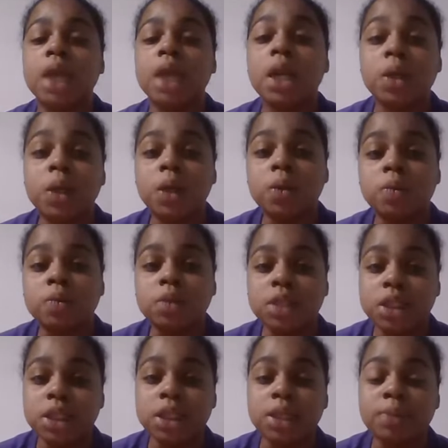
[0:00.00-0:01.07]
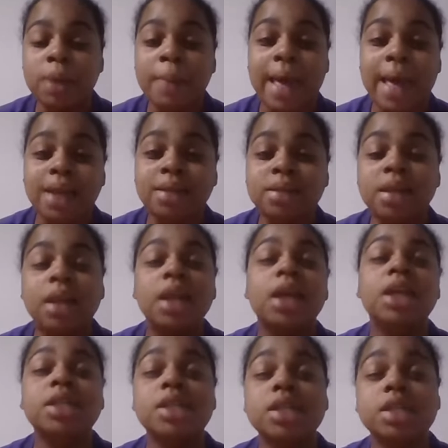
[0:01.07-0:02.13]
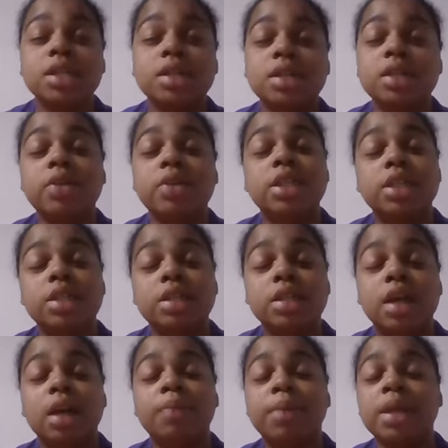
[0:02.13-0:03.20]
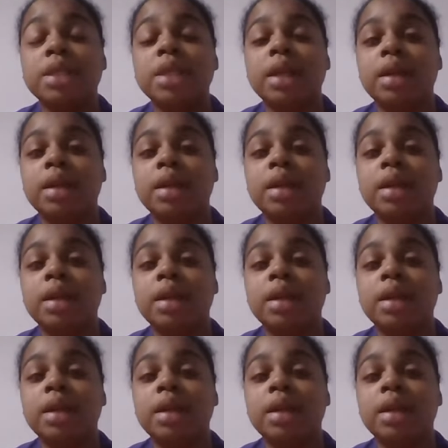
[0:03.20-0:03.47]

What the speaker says: I don't know, Yuri, my bad. He's in his early 20s. He's young, but he's at an